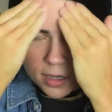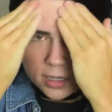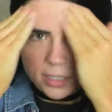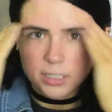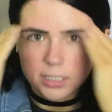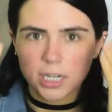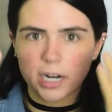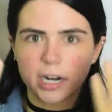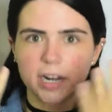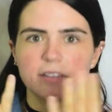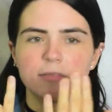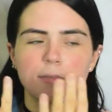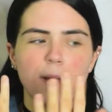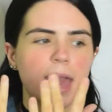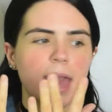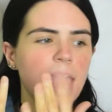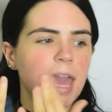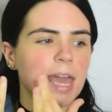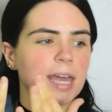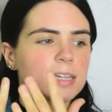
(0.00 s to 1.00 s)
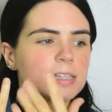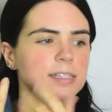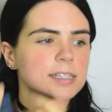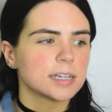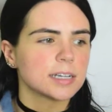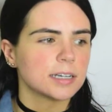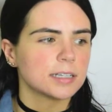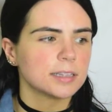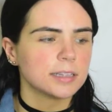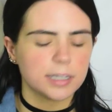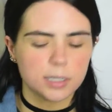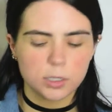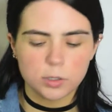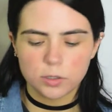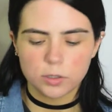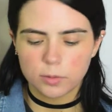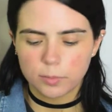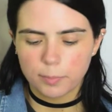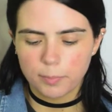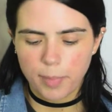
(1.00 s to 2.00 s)
Sorry if my hands look a
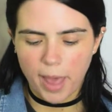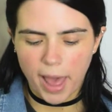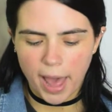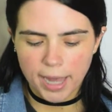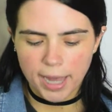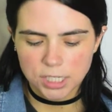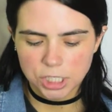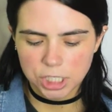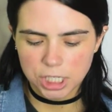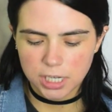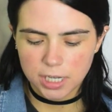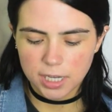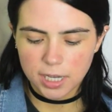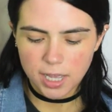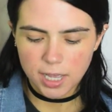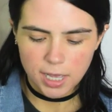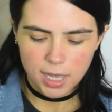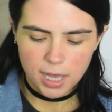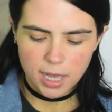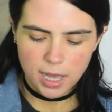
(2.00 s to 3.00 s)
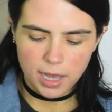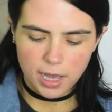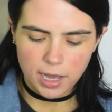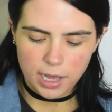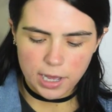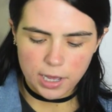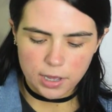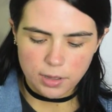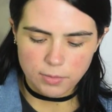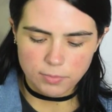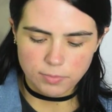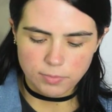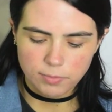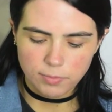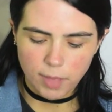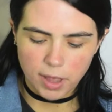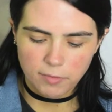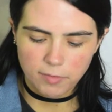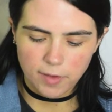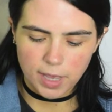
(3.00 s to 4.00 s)
little patchy.
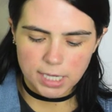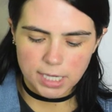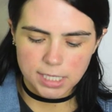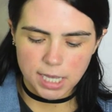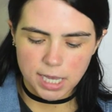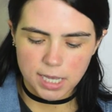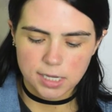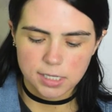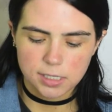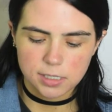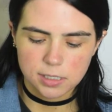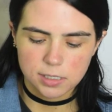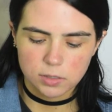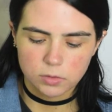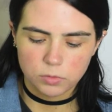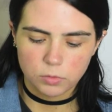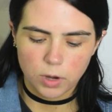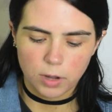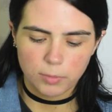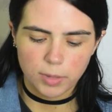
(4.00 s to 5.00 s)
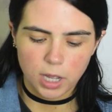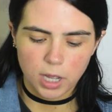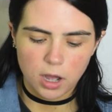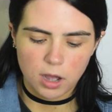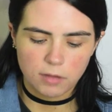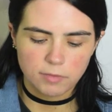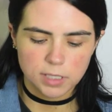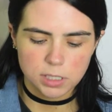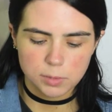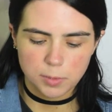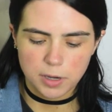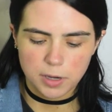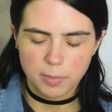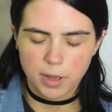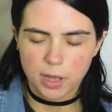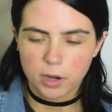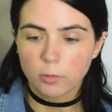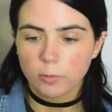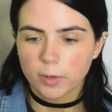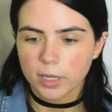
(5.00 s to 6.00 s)
My fake tan is rubbing off. It's been
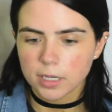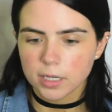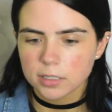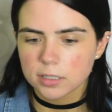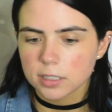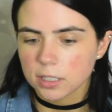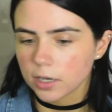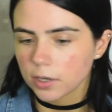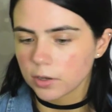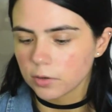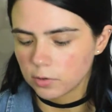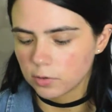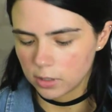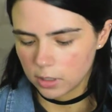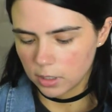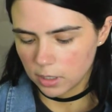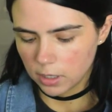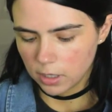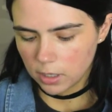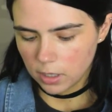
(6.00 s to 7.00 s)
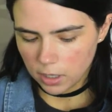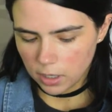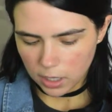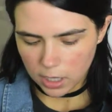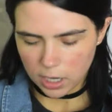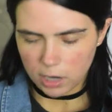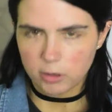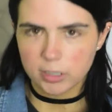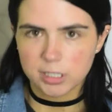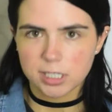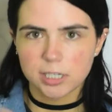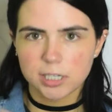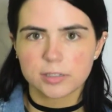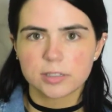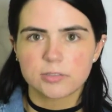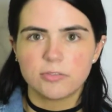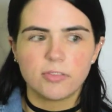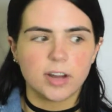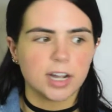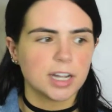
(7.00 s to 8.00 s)
about a week, so it always
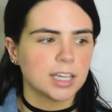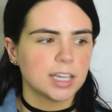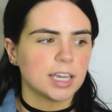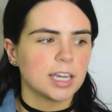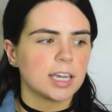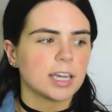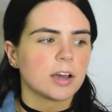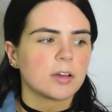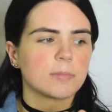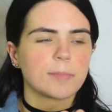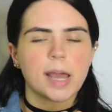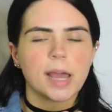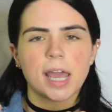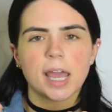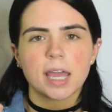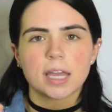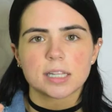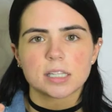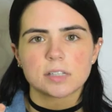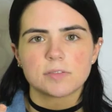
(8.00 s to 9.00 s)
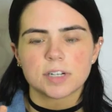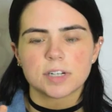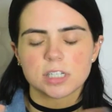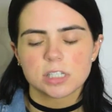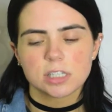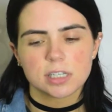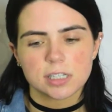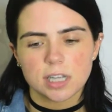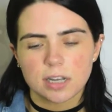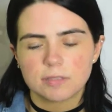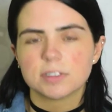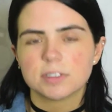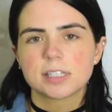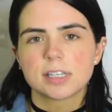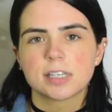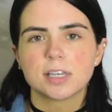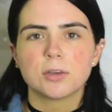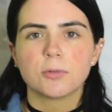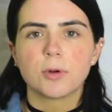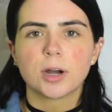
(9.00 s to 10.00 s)
goes funky on my hands first because
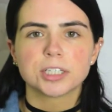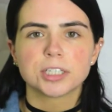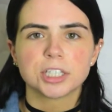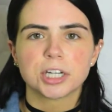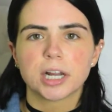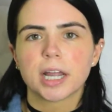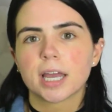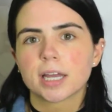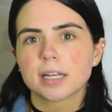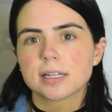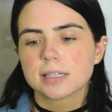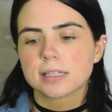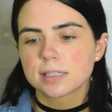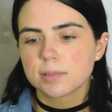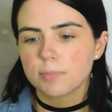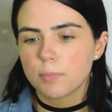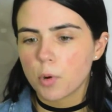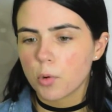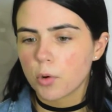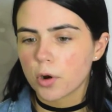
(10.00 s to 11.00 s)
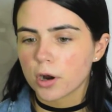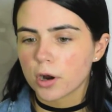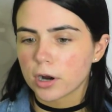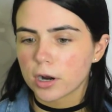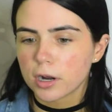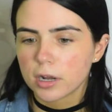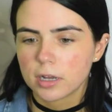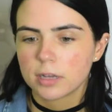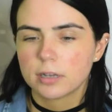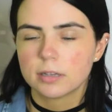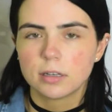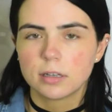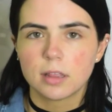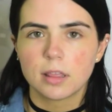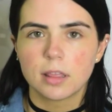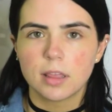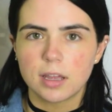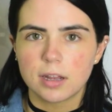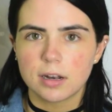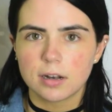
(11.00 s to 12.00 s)
obviously you wash your hands more
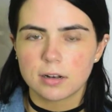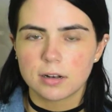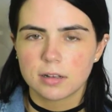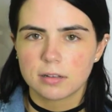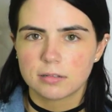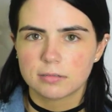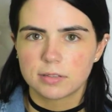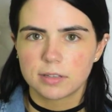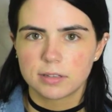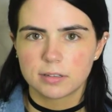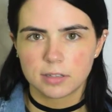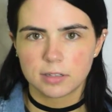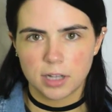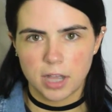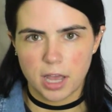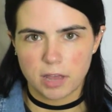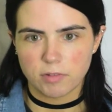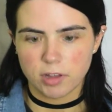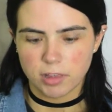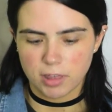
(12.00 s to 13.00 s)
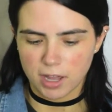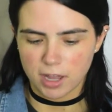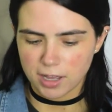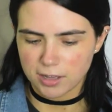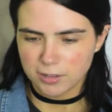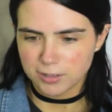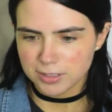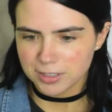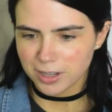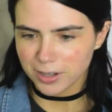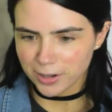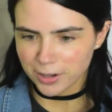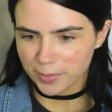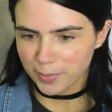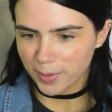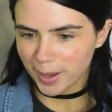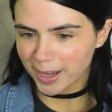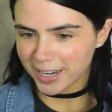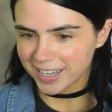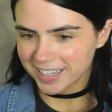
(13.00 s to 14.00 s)
than everything else on your
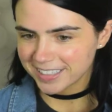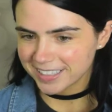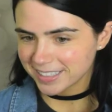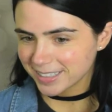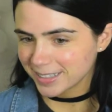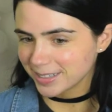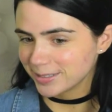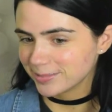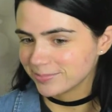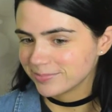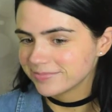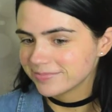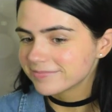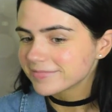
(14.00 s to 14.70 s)
body, so